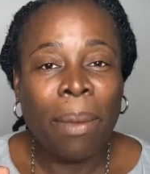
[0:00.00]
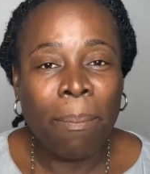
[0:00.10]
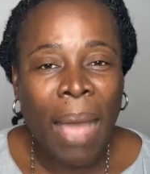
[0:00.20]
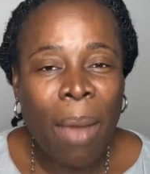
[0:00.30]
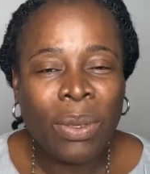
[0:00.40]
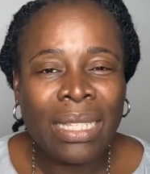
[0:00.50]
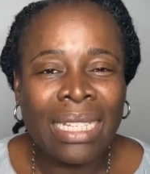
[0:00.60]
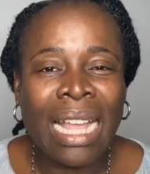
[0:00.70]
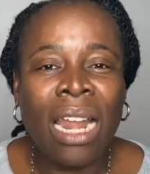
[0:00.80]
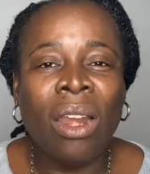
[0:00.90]
The Bible
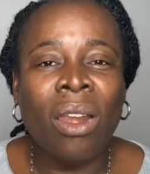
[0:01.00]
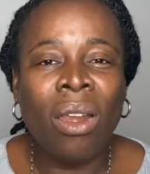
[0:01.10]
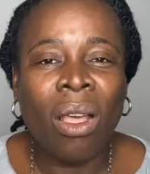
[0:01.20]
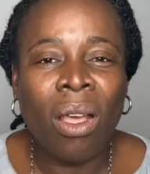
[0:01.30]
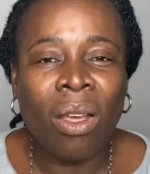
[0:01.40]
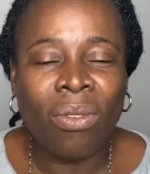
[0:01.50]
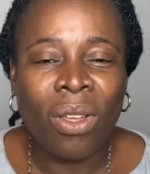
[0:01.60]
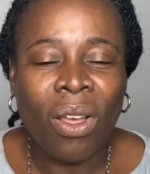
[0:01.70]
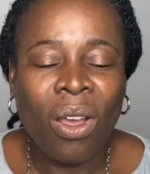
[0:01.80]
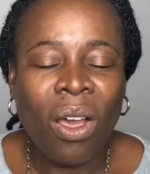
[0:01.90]
says that love